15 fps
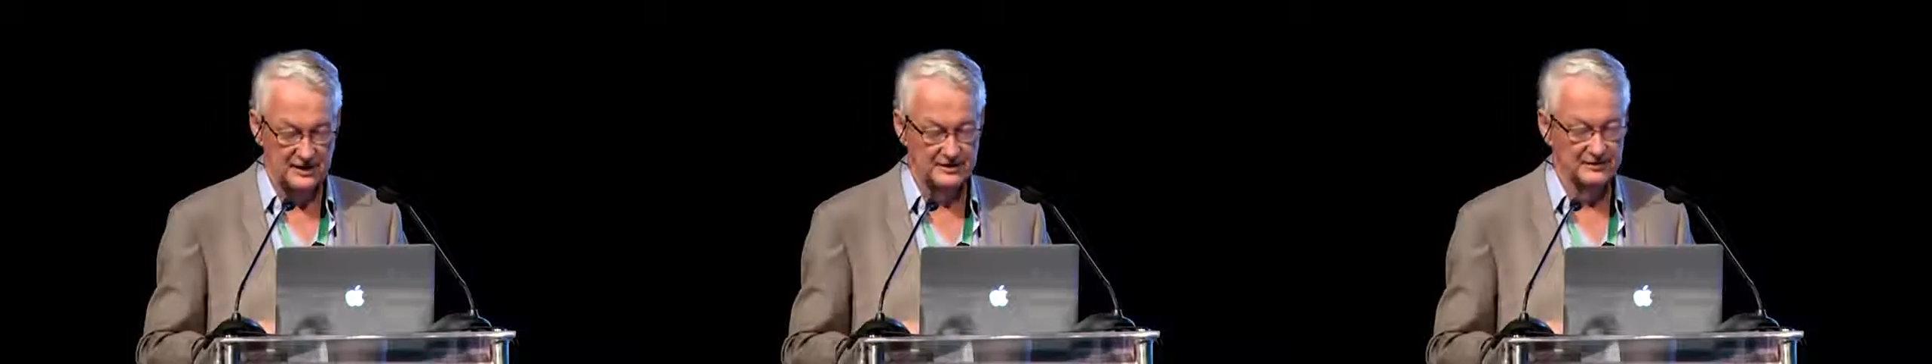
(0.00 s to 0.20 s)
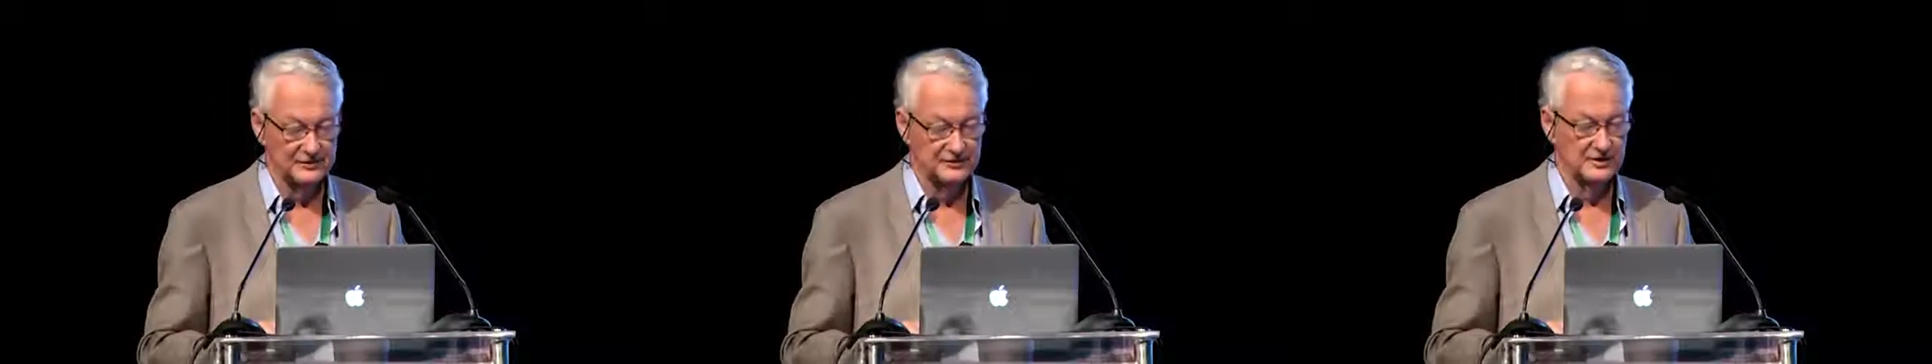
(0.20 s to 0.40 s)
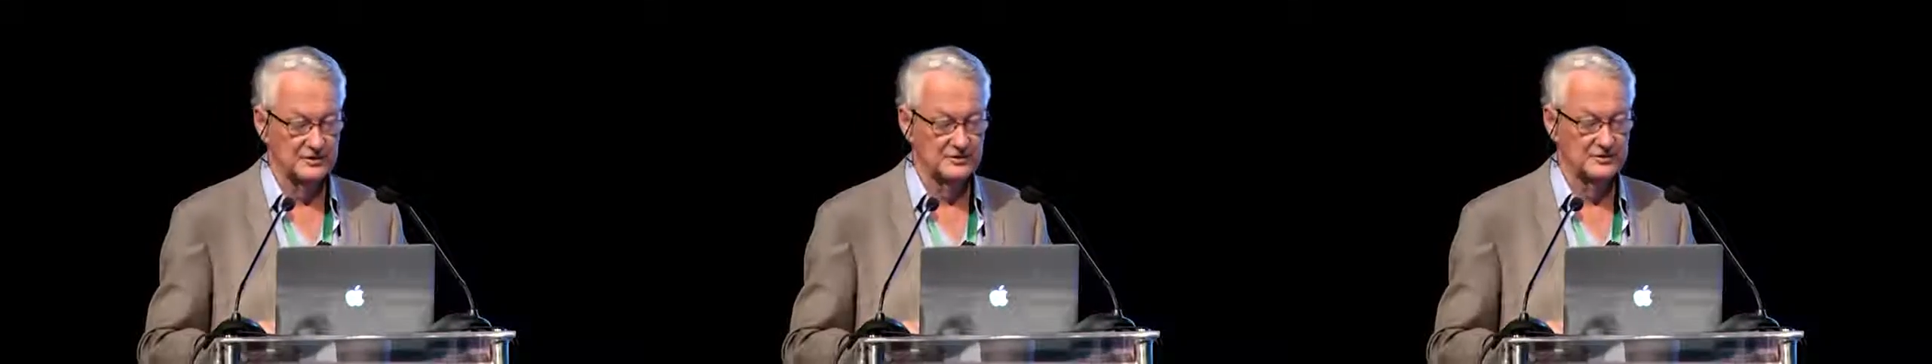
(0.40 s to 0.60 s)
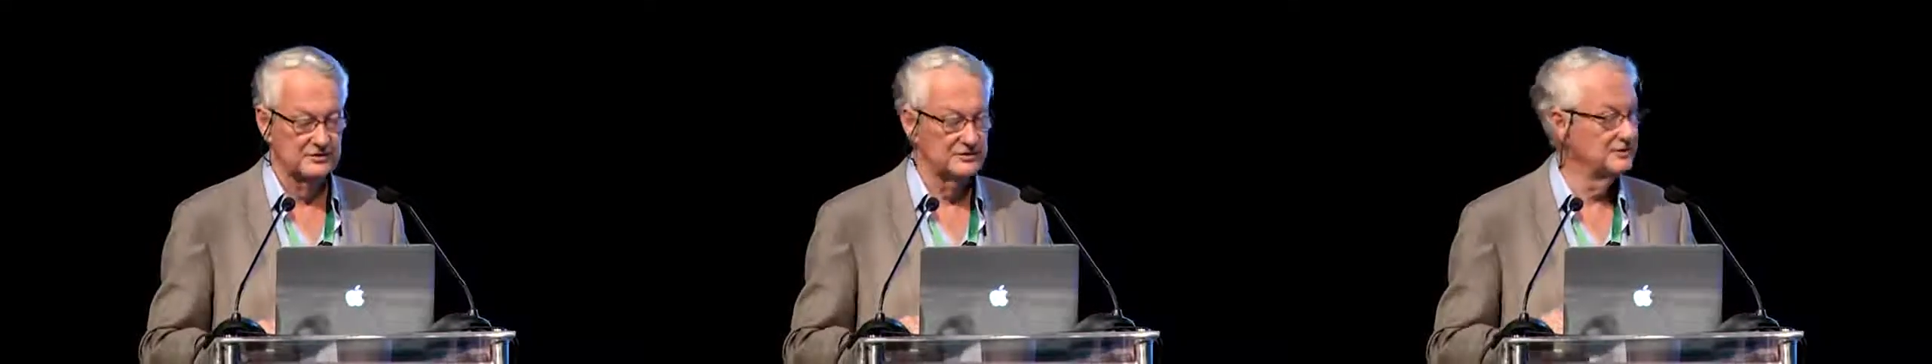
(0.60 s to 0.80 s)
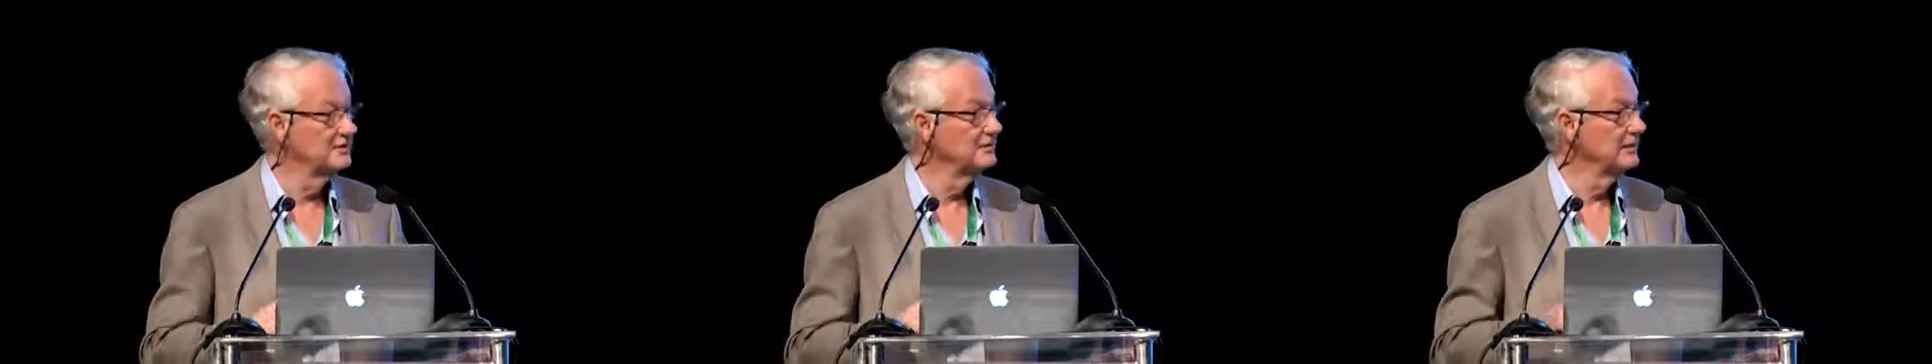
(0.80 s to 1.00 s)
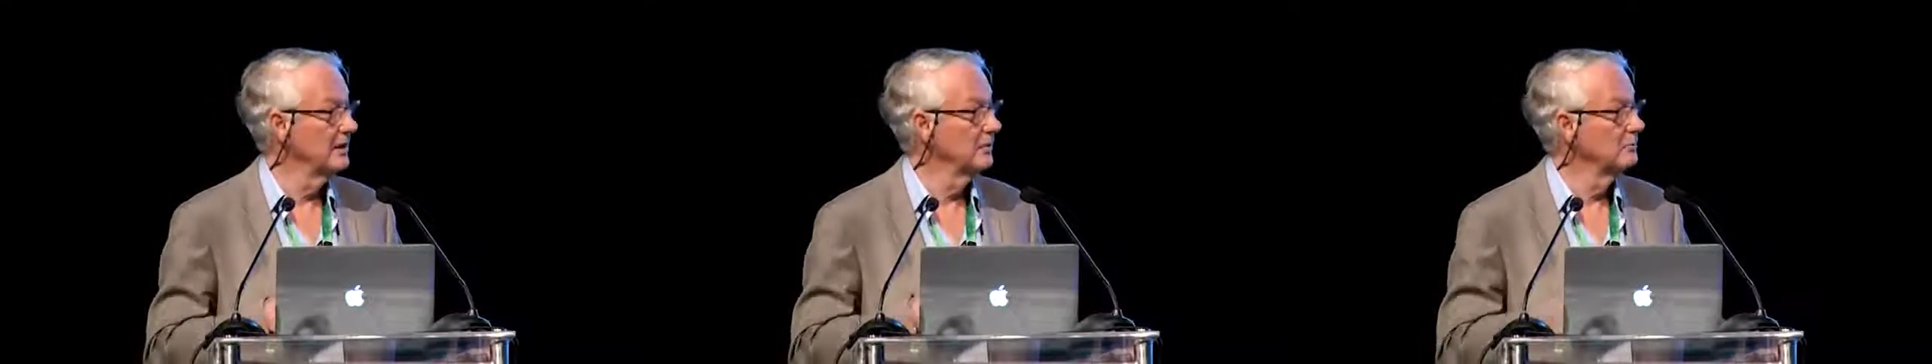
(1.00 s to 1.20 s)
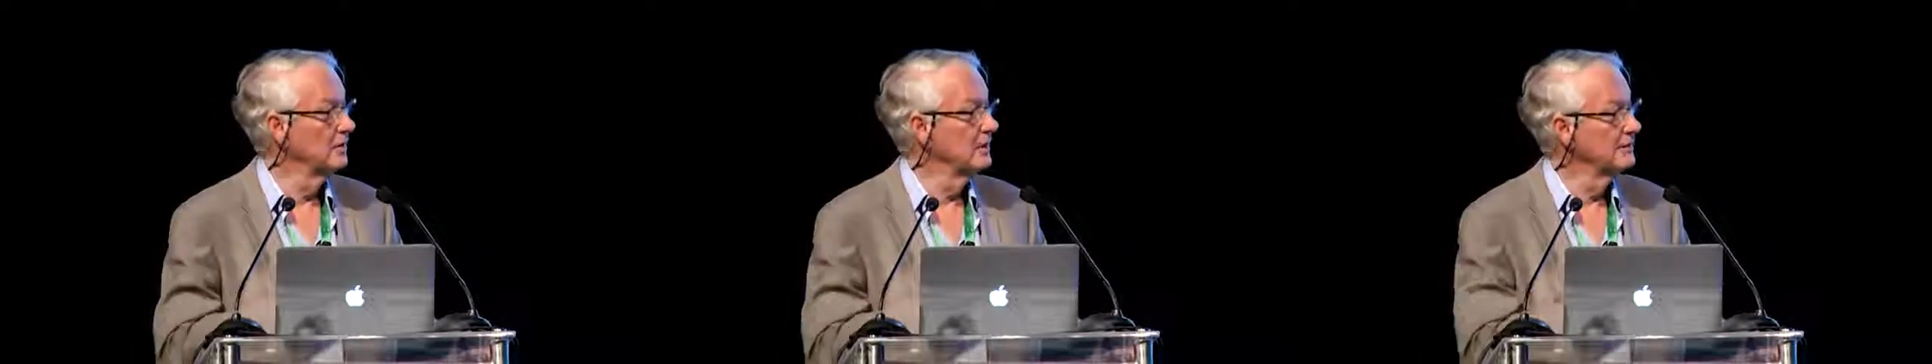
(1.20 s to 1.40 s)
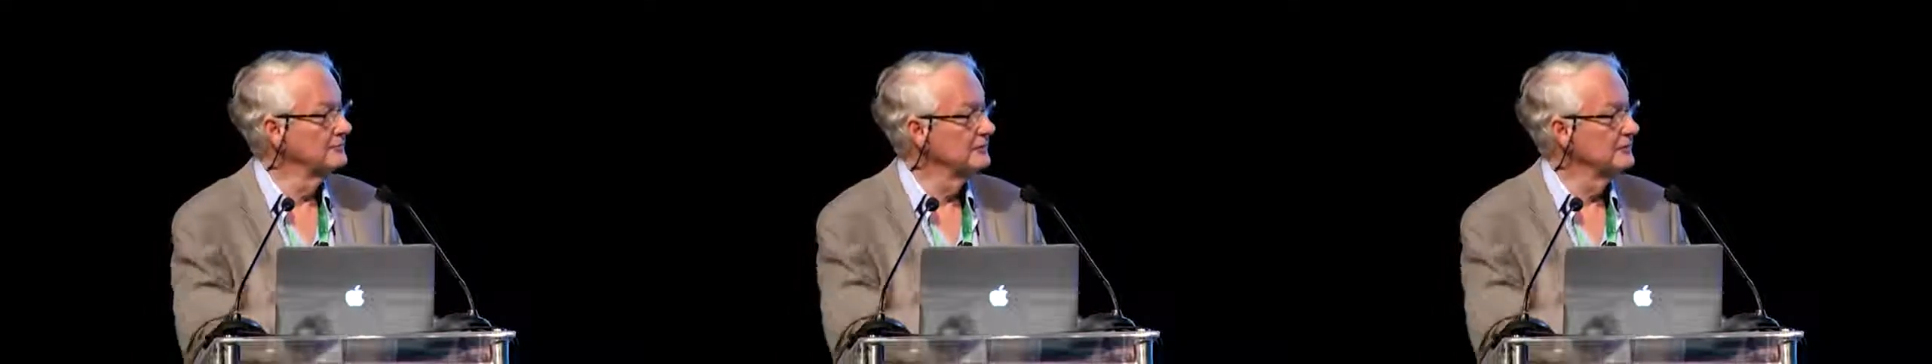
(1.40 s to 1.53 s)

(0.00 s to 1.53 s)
other structures that way.